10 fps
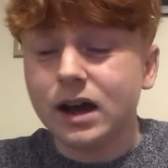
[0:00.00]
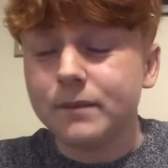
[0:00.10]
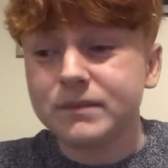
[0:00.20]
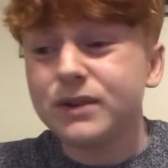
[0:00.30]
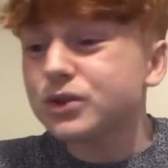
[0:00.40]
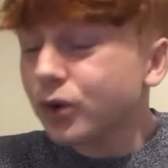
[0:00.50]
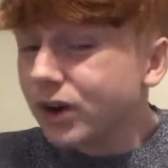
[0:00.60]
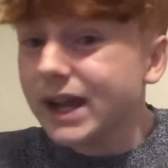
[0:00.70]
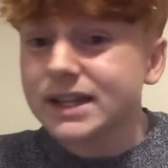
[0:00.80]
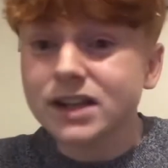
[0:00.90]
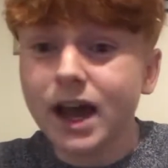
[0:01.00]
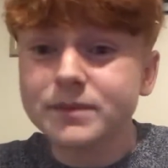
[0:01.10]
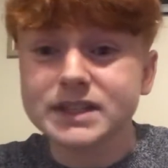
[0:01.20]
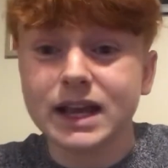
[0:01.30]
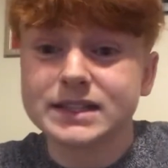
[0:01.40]
He was alright at
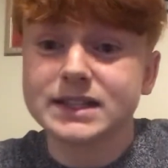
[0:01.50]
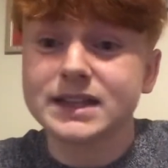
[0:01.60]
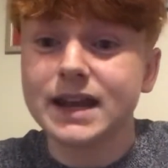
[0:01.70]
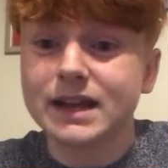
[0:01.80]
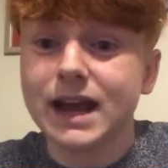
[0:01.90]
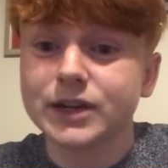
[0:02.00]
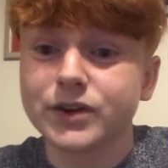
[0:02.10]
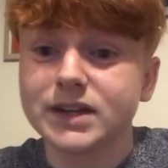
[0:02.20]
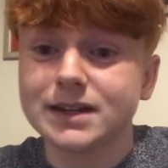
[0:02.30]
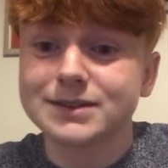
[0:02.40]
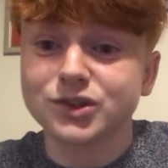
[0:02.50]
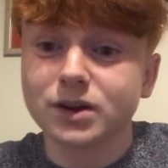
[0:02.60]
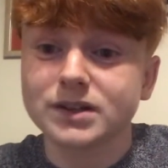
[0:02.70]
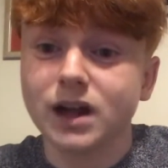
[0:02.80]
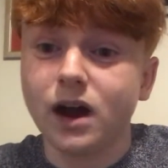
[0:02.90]
times. As I said, had our only decent
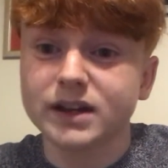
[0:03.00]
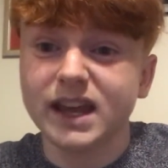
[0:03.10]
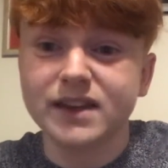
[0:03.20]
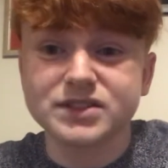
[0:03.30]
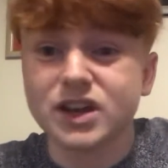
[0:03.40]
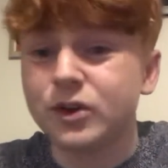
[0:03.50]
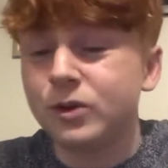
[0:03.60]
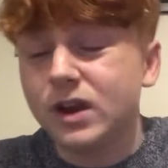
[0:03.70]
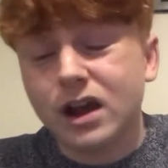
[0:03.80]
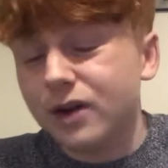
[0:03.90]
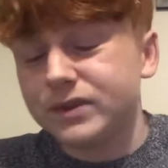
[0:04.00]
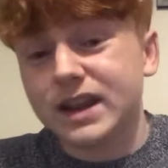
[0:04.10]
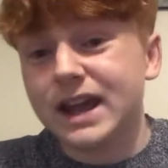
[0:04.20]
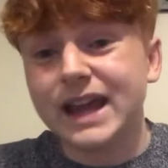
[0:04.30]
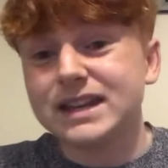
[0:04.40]
shot on target. So, other
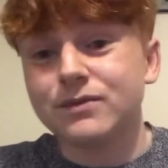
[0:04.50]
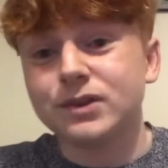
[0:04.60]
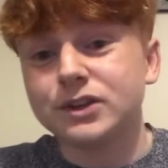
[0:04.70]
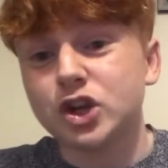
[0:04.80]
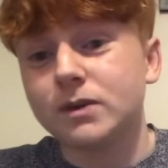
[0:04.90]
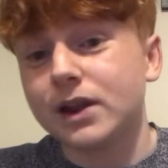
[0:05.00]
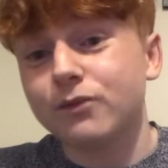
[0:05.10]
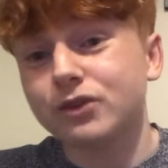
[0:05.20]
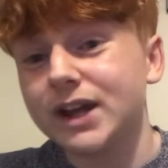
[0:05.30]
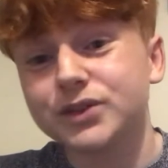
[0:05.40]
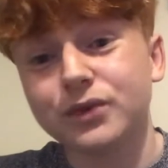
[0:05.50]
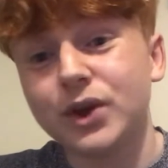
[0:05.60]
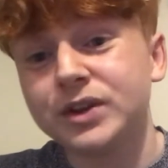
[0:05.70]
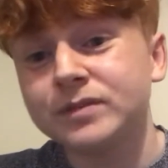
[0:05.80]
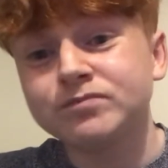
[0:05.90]
than that, he didn't really do much. And
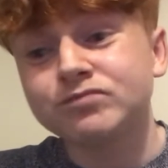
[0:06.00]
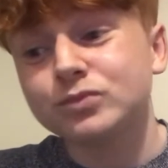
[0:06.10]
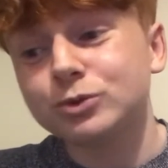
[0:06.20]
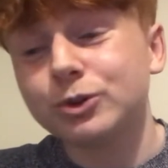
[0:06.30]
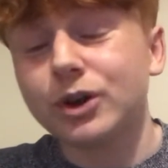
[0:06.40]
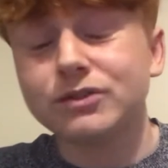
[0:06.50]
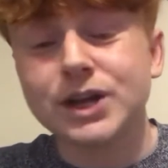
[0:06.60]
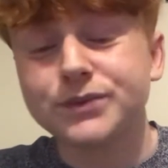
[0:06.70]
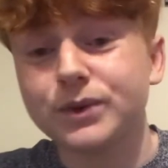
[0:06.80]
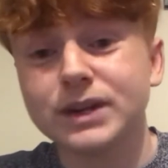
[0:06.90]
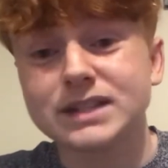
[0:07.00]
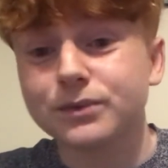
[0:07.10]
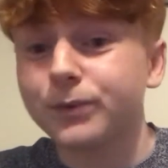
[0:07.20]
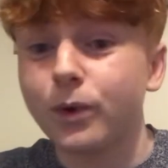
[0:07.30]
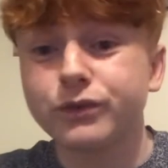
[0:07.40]
Rashford gets a
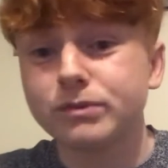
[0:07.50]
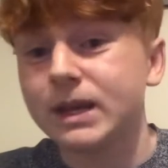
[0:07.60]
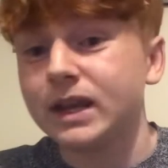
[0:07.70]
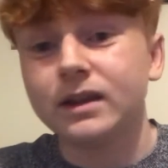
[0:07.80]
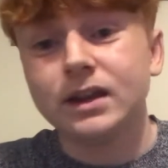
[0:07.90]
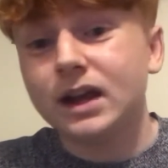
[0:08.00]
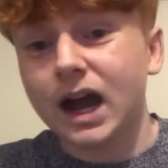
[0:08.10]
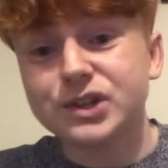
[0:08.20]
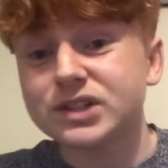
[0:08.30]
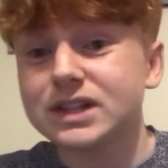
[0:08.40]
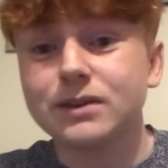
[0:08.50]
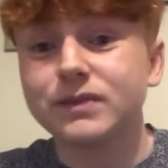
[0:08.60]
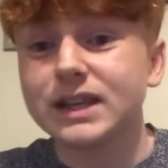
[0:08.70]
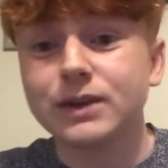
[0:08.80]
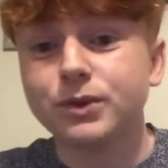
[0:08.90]
4 for me. I just didn't
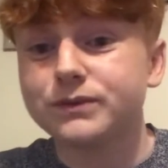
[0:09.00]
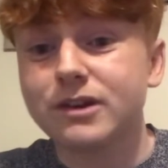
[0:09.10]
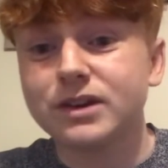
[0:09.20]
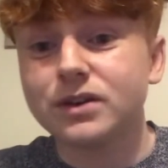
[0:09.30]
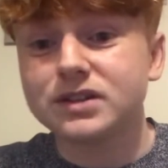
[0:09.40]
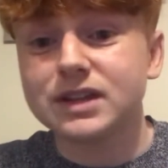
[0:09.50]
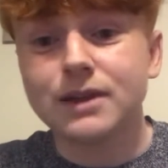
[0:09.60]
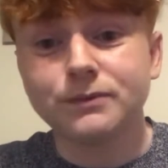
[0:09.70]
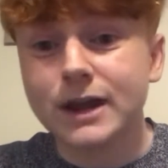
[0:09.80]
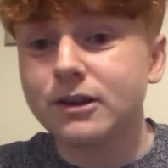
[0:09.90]
think he was very good today. Very,